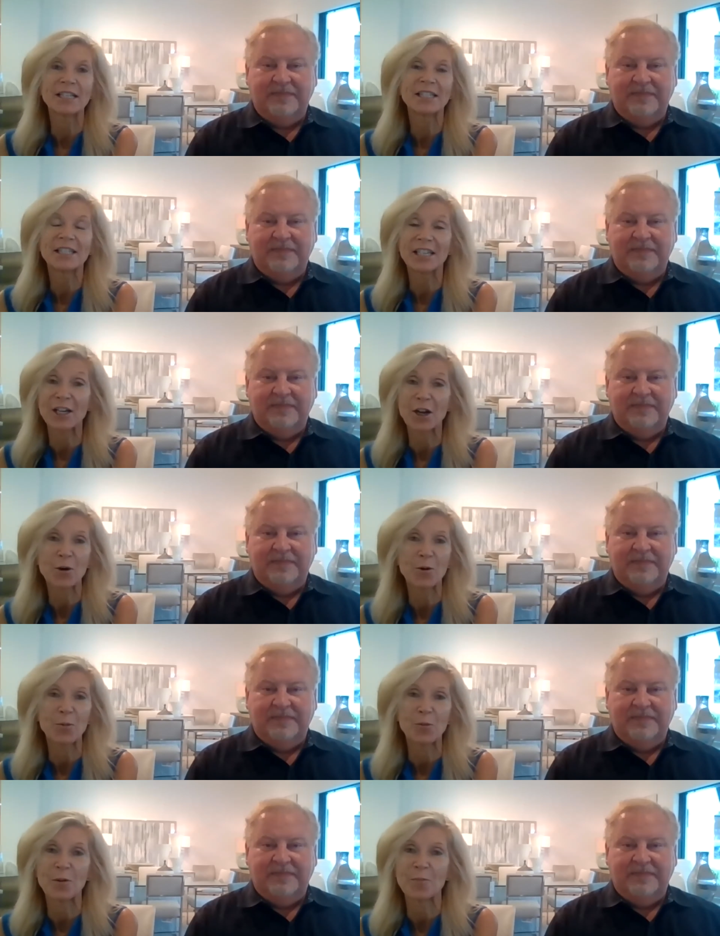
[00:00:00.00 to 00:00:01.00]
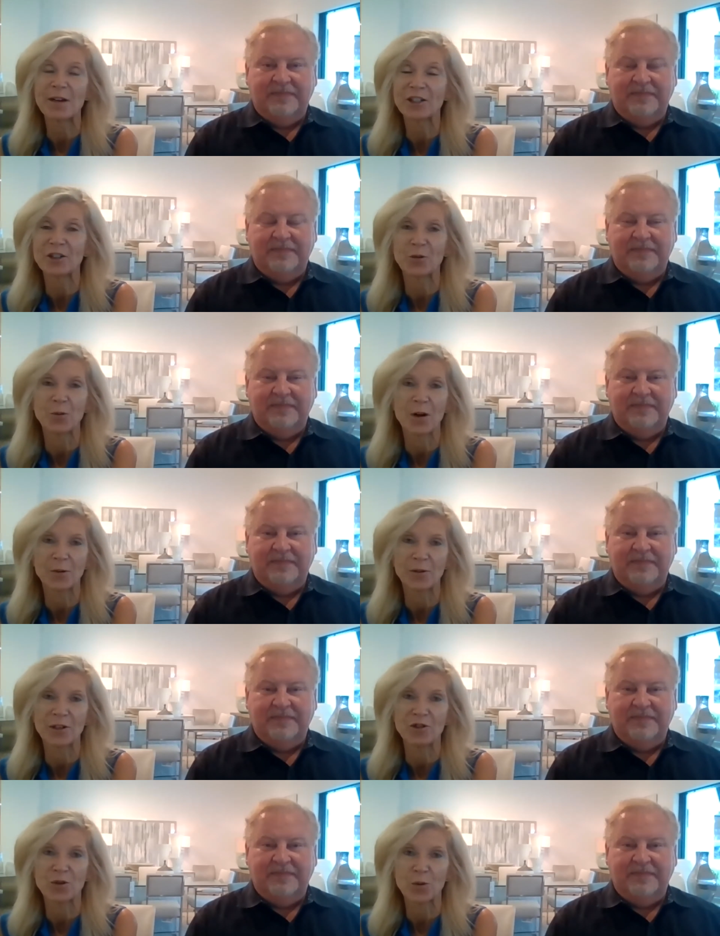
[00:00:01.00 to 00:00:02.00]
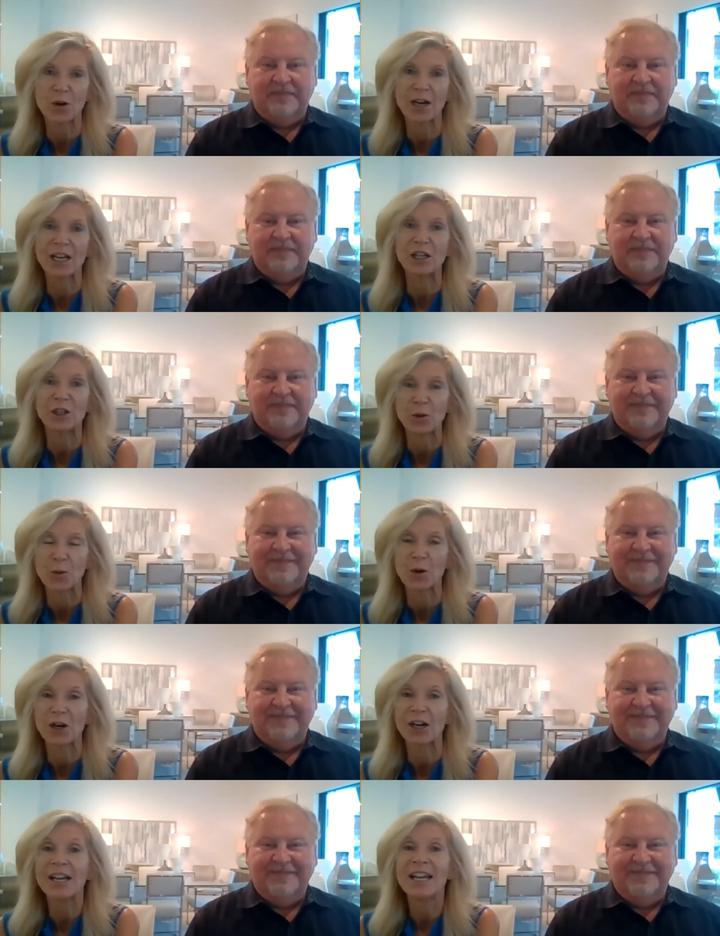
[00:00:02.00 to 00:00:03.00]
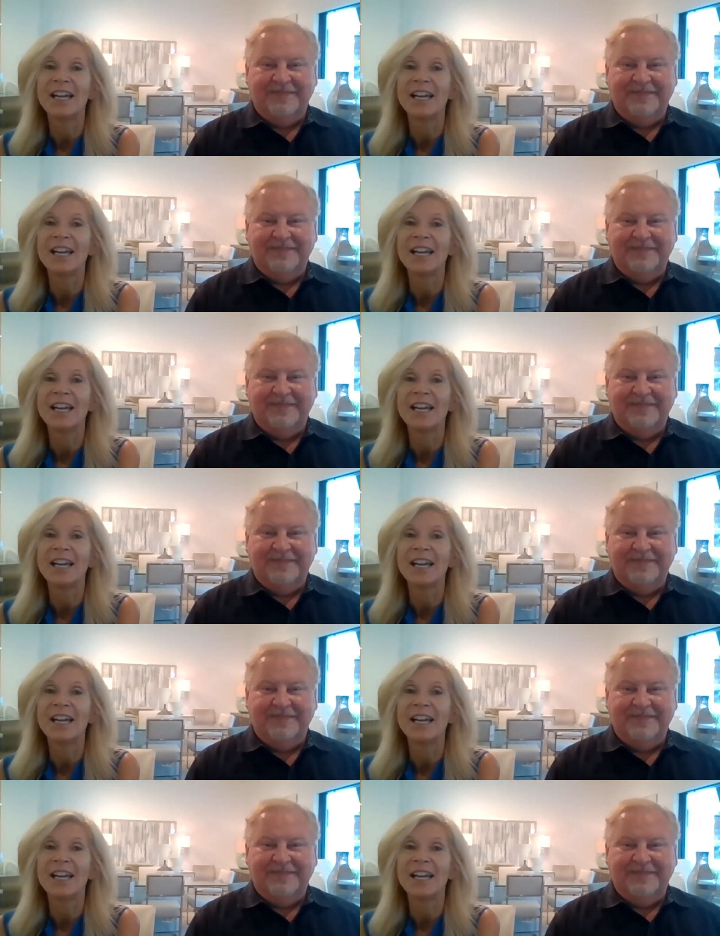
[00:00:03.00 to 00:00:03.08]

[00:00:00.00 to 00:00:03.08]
Speaker 1: stay home? What makes you want to enjoy your